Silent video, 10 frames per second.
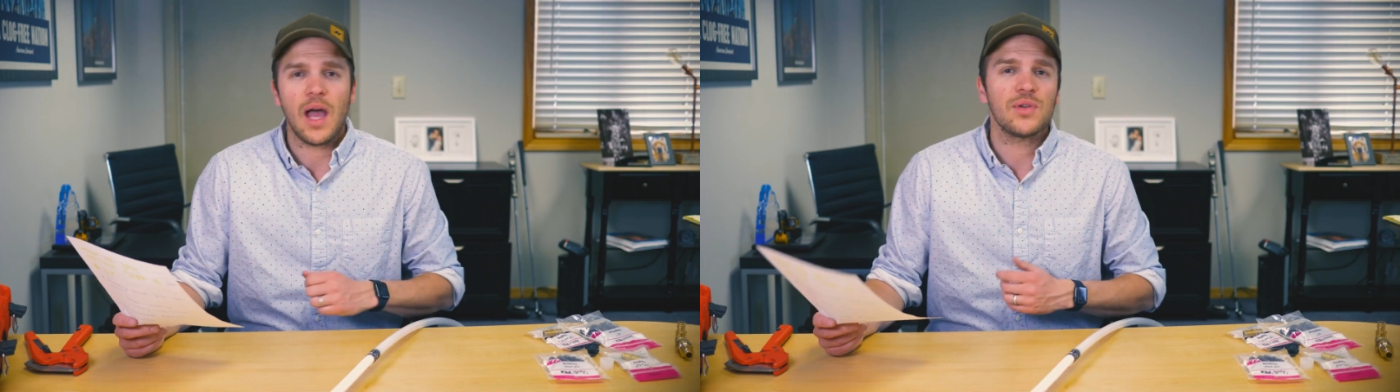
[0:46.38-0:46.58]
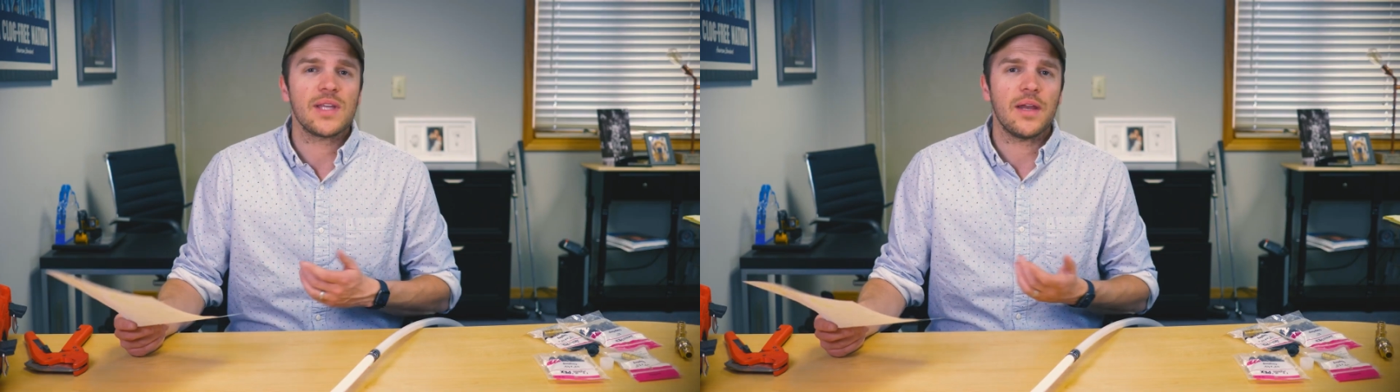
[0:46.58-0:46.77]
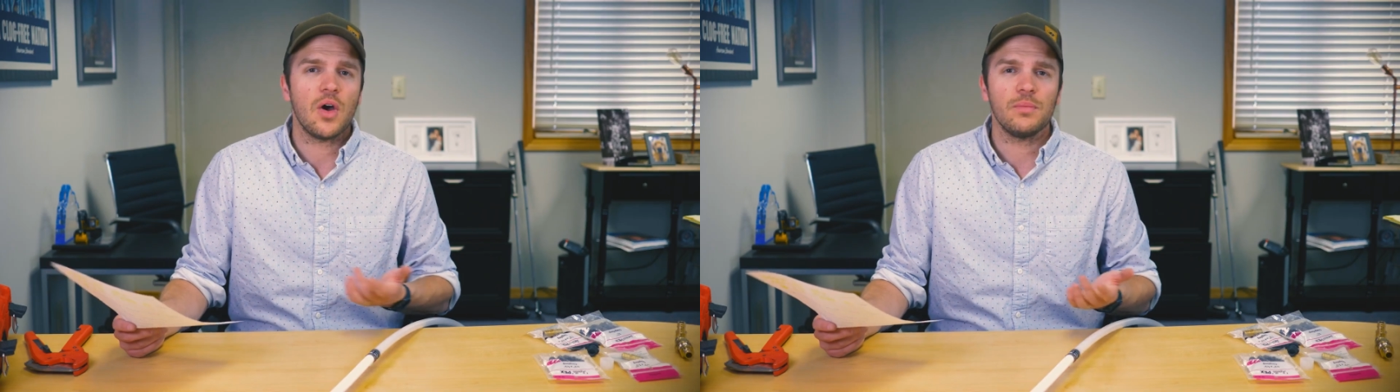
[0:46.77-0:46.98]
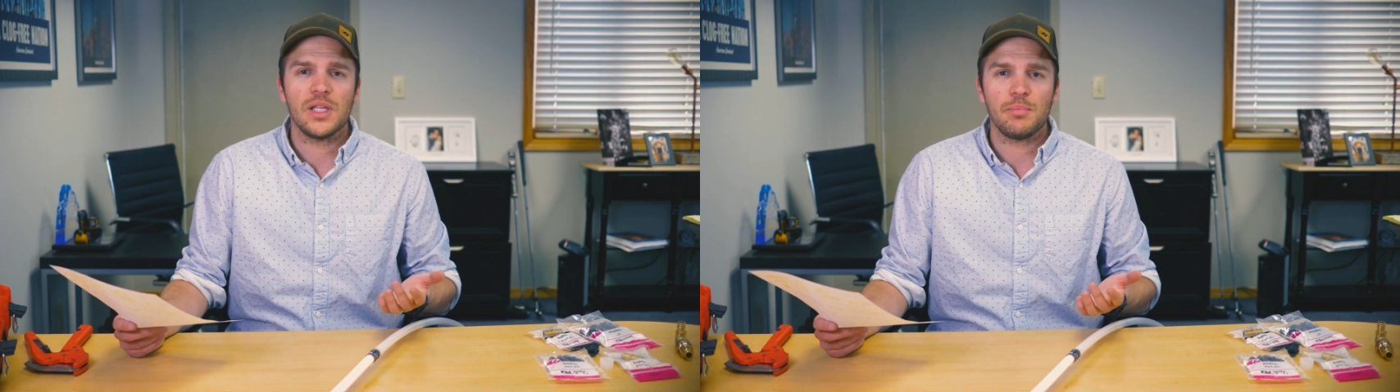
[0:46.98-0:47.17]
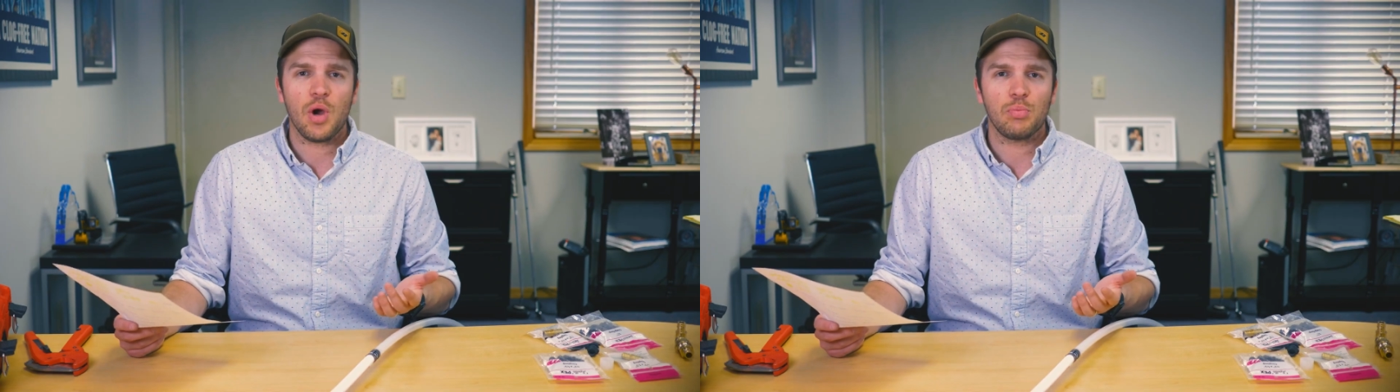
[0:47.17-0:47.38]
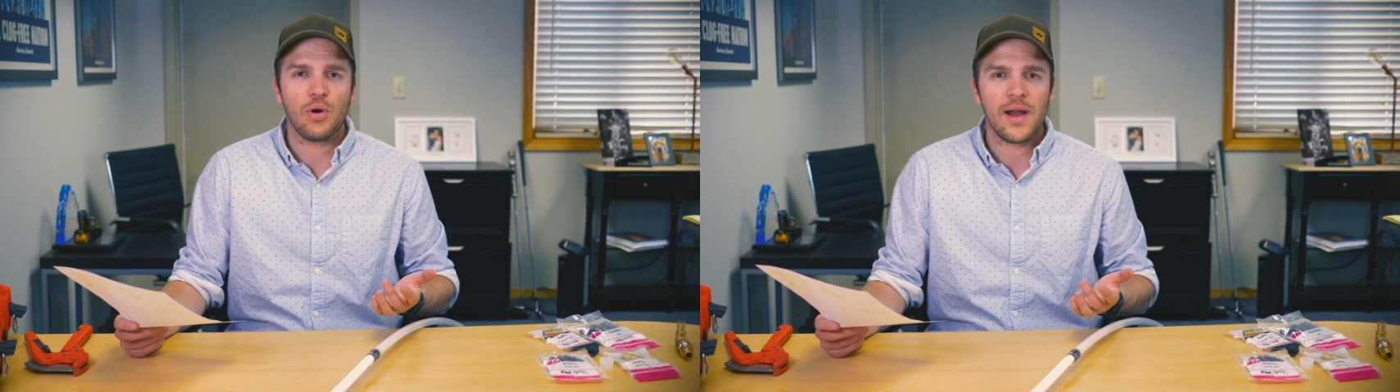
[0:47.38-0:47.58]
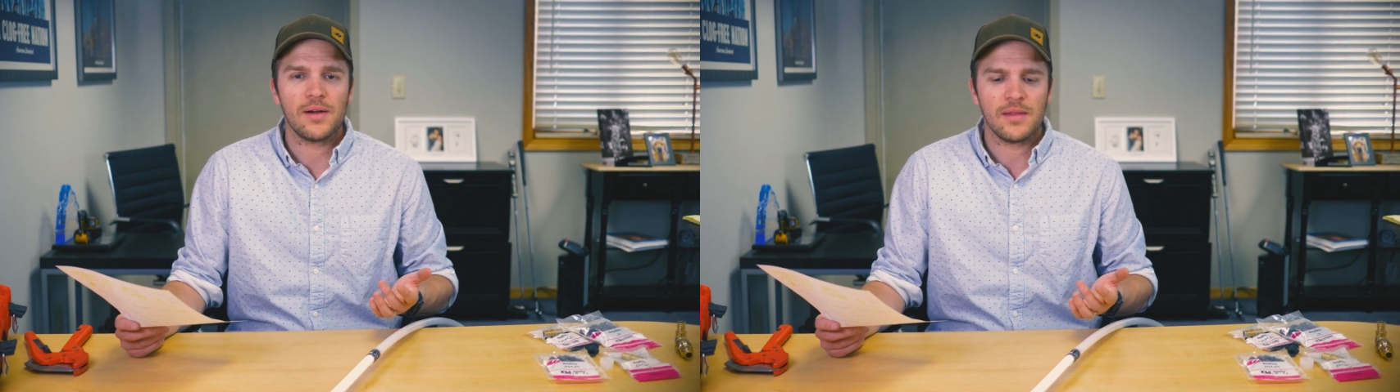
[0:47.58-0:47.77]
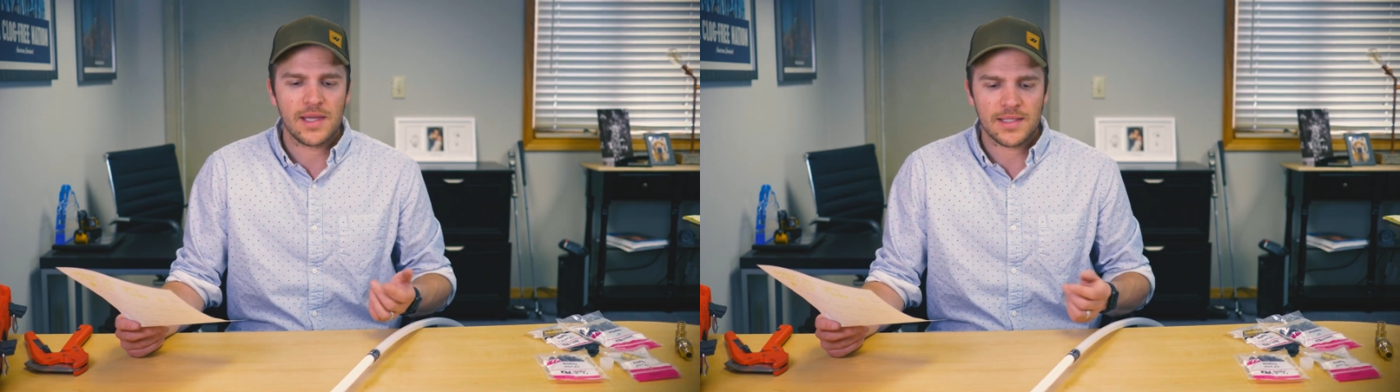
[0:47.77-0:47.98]
I was at Home Depot prior
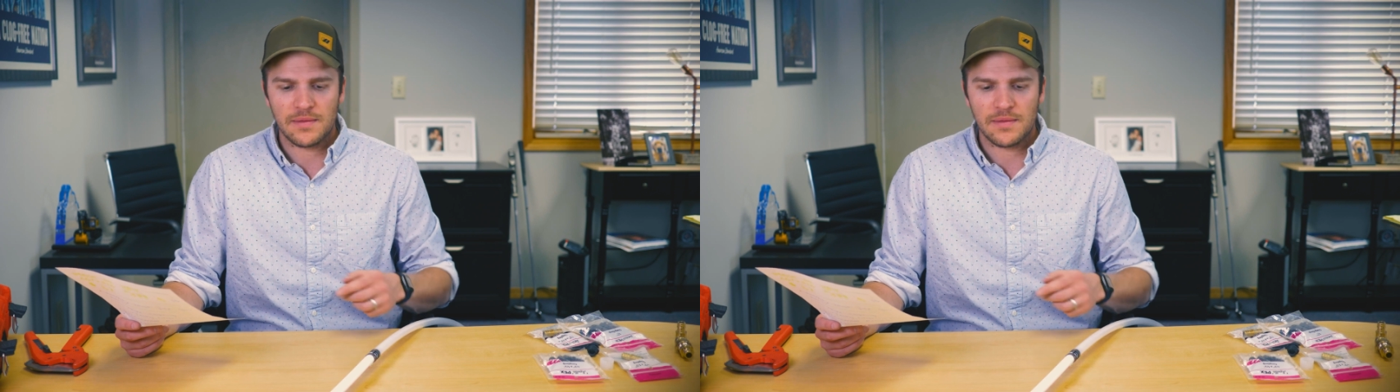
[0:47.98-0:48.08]
to this.